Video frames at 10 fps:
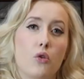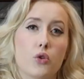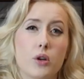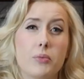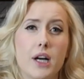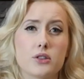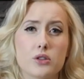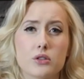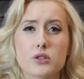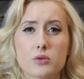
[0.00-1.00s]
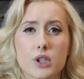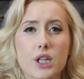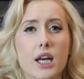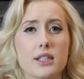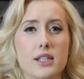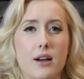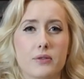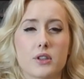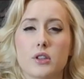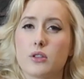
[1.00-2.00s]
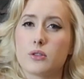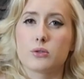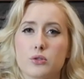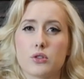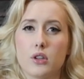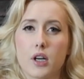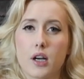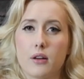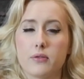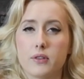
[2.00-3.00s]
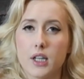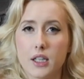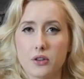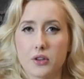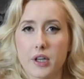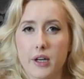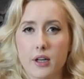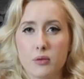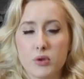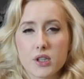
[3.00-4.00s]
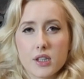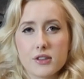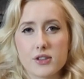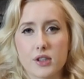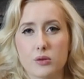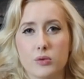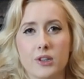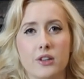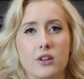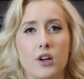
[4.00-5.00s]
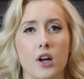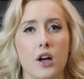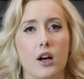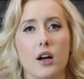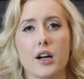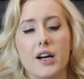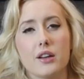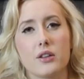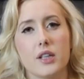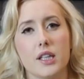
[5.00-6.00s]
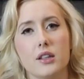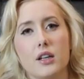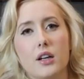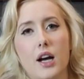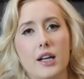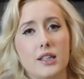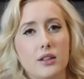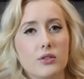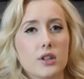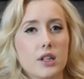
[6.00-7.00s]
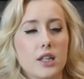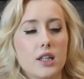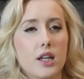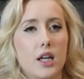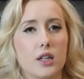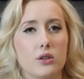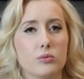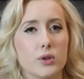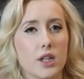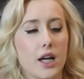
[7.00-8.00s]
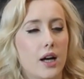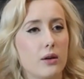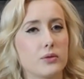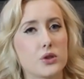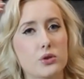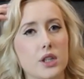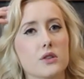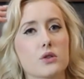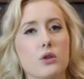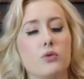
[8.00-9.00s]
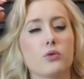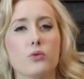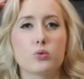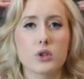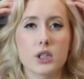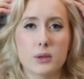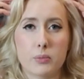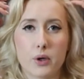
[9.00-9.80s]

for about 2 or 3 days after you have done your hair because it will color it unevenly and you will have streaks of really